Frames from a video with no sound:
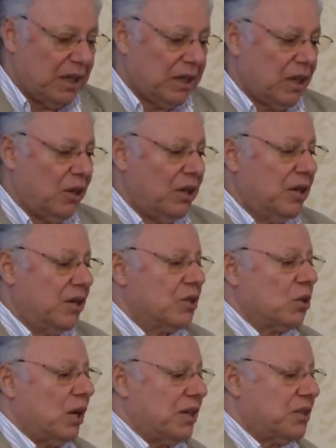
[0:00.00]
Now,
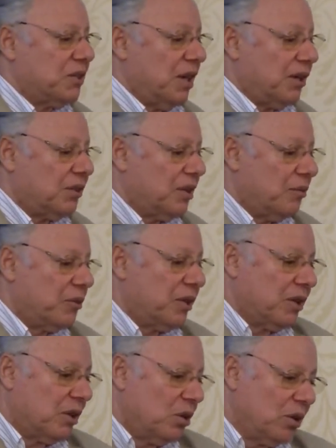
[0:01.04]
so I start
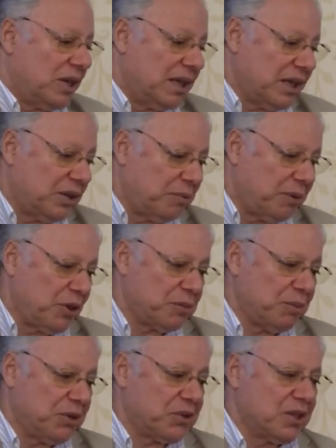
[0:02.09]
looking at the power
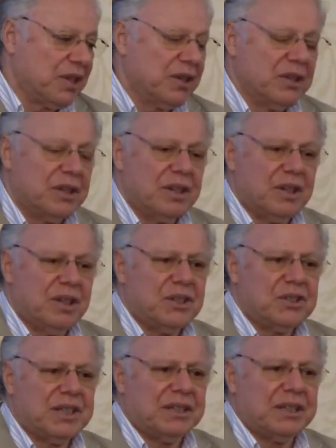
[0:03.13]
spots,
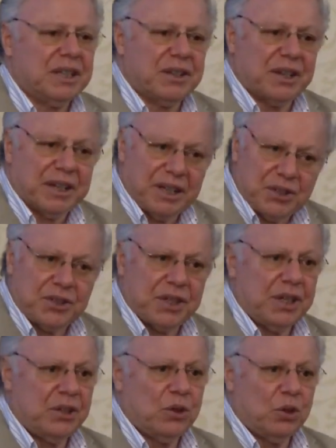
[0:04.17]
studying their
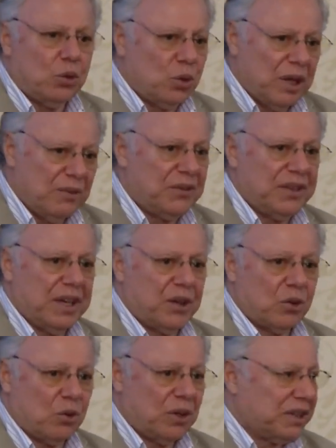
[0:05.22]
history, who lived there
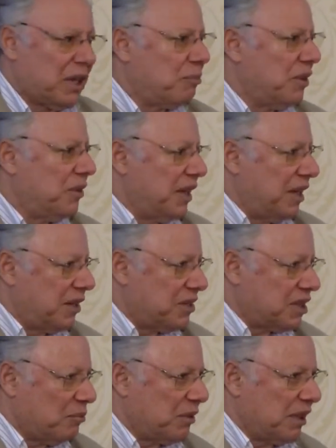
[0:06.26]
or what happened there, and
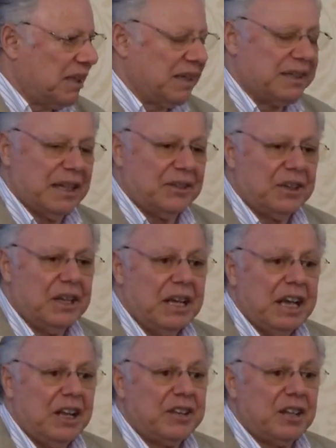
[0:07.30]
something like that.
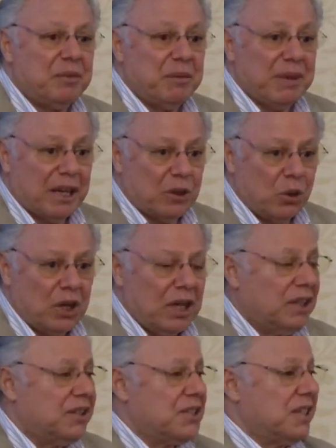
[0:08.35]
And then maybe I go,
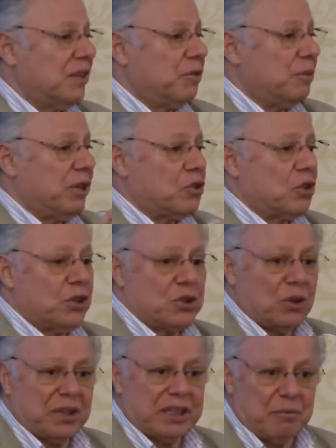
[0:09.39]
it doesn't have to be a church
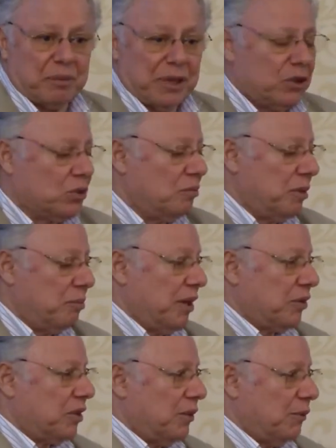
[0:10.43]
or a temple, it could be
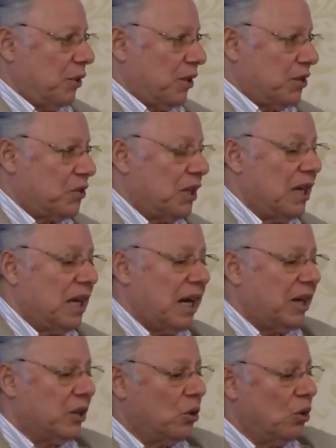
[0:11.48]
part in a forest.
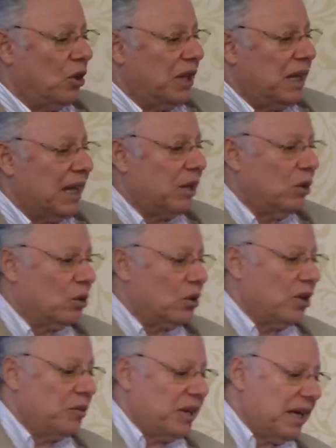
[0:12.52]
I go and look,
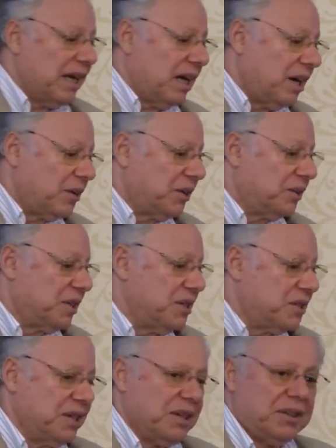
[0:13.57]
are the
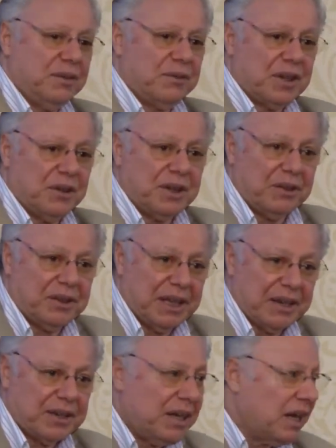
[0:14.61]
trees here different than
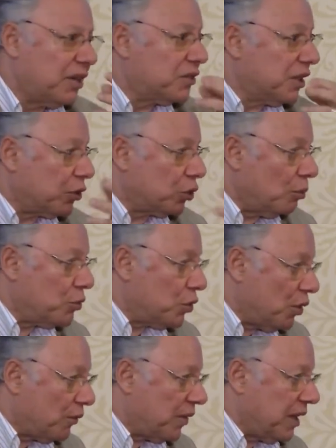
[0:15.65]
there? I start
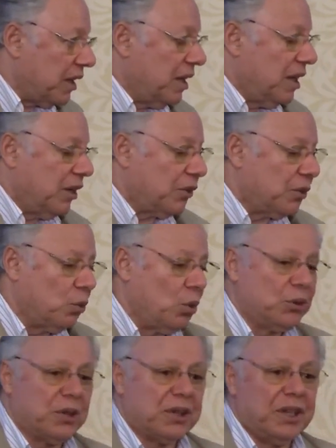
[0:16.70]
observing, is the
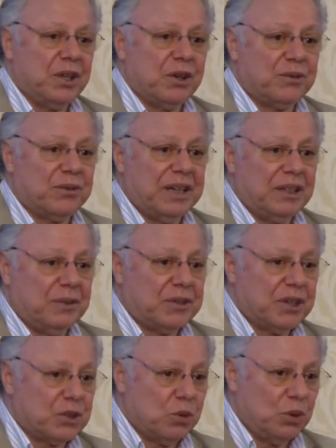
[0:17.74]
water here? You find if there
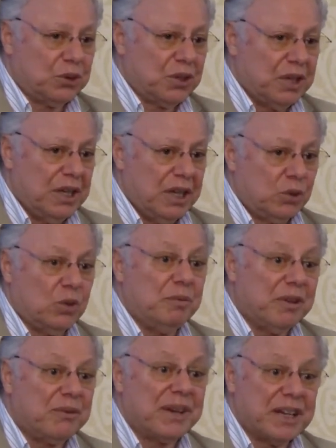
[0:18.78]
is water, it will be
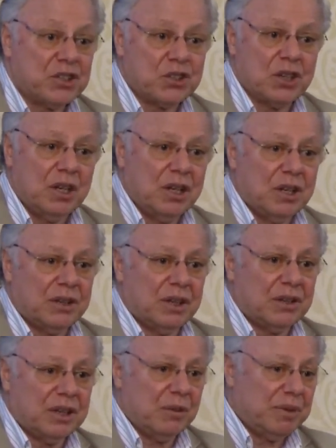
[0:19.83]
fresh.
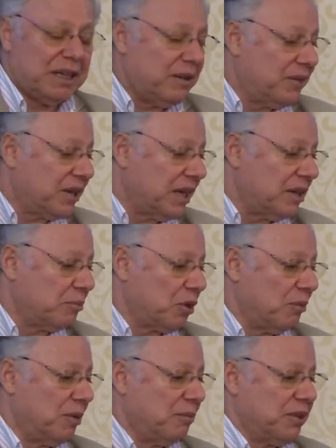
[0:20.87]
There'll be never any
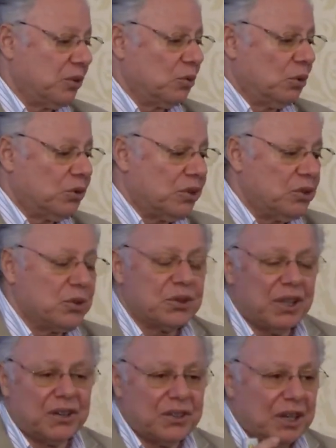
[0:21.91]
problem that water. You
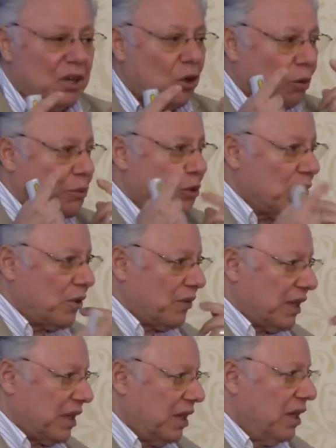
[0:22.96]
start
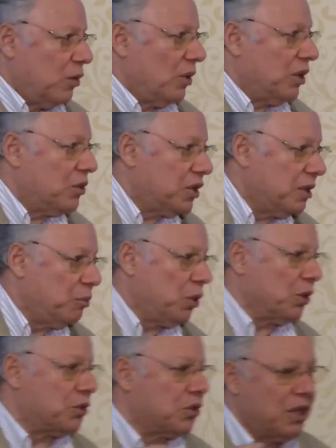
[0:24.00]
observing when you see
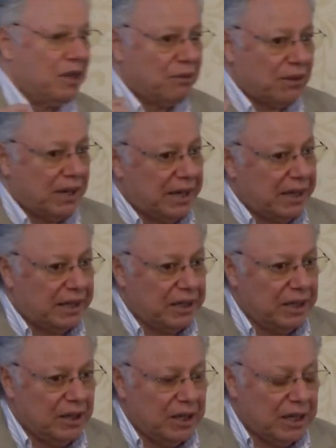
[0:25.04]
birds flying
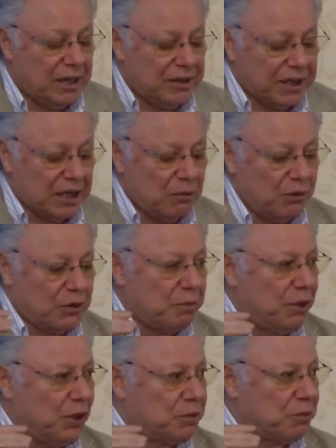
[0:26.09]
and they come over the
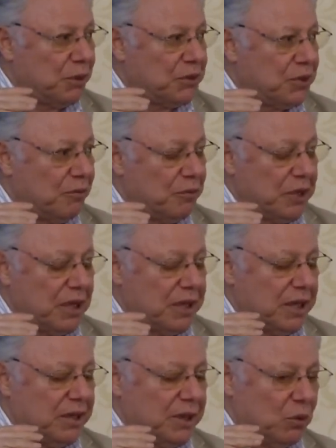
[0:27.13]
power spot,
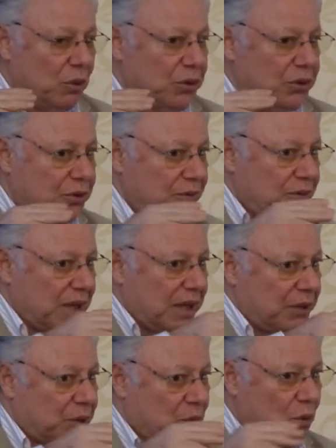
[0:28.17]
they won't fly
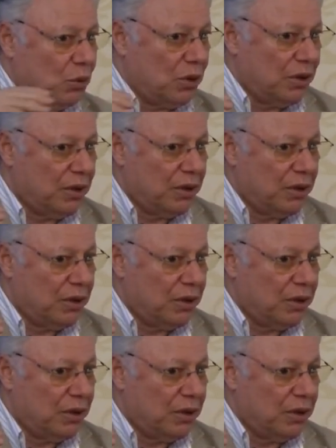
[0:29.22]
through.